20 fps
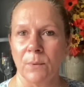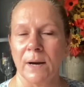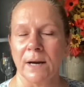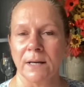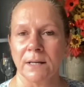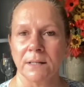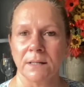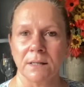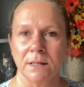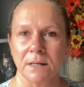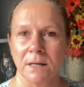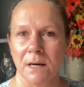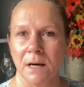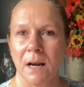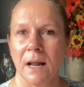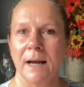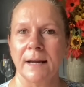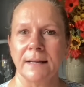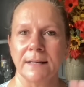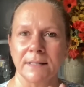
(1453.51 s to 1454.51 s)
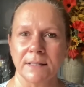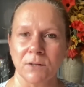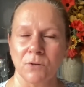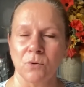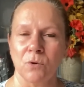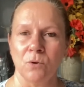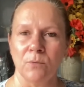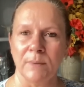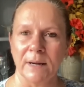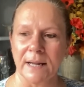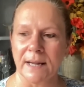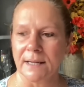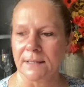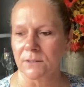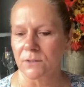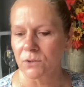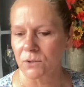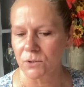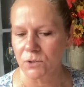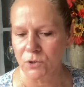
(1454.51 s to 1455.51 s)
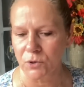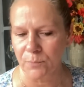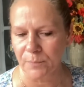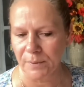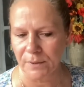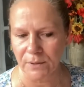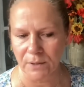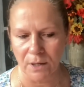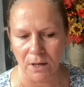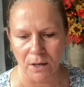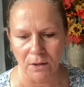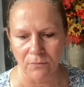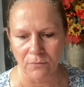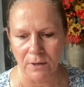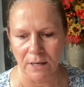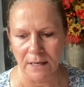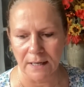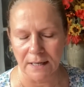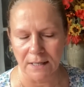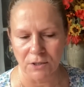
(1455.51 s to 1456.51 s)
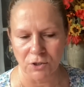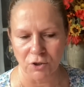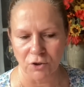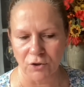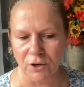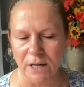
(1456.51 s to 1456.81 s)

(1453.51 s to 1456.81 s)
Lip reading: I can light all my candles up and really enjoy.